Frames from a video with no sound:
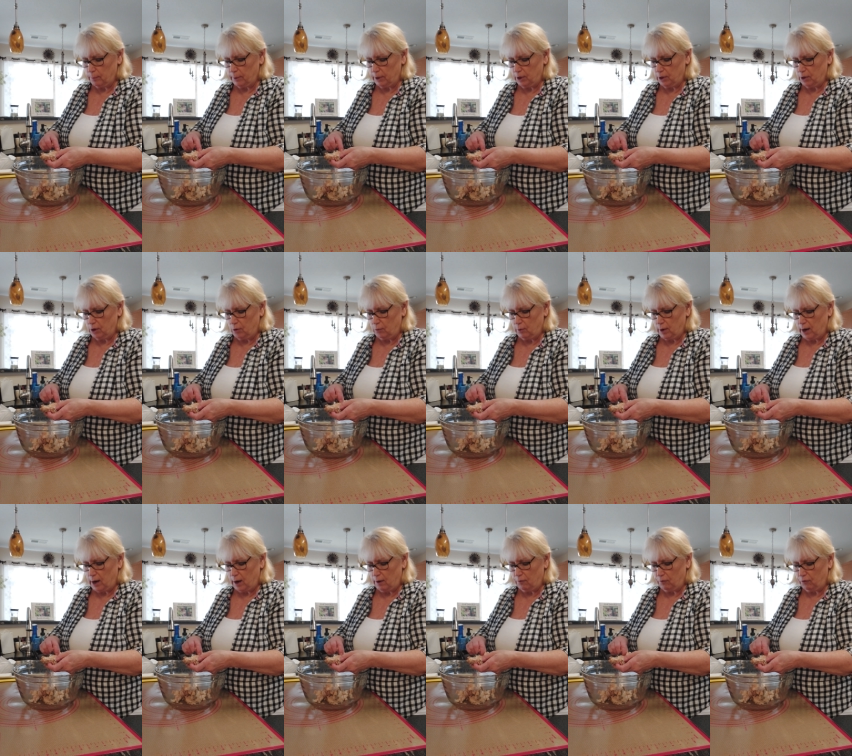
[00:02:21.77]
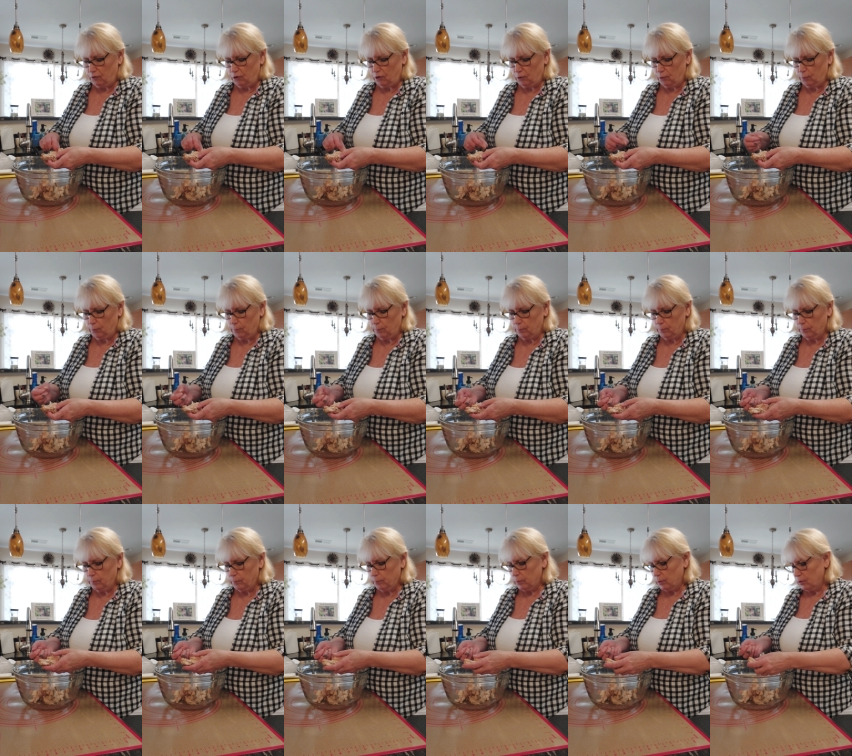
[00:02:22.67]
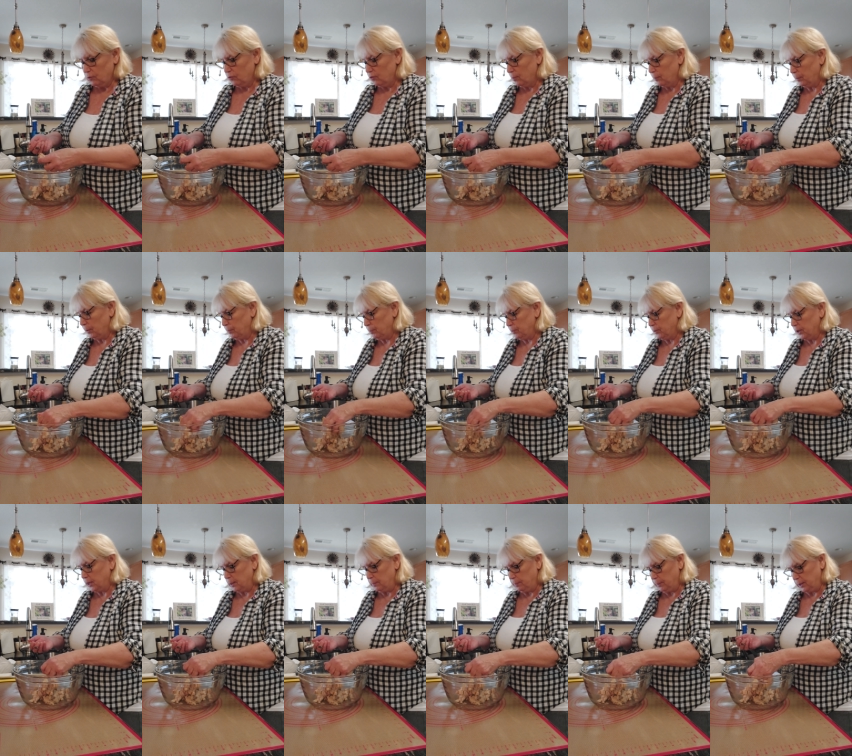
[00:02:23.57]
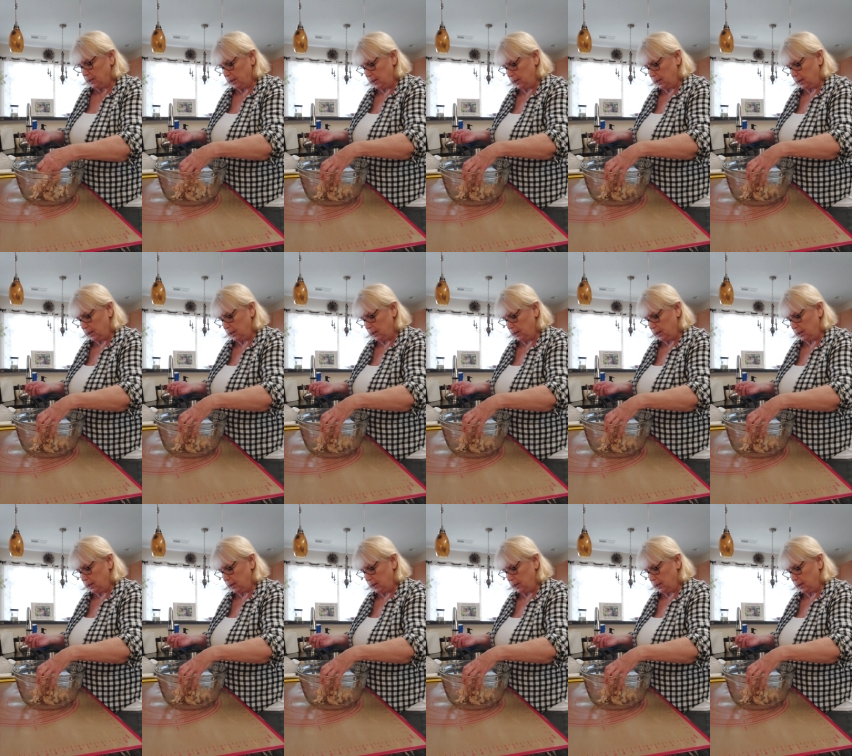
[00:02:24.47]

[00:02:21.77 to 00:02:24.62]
but you don't have to. Some people keep it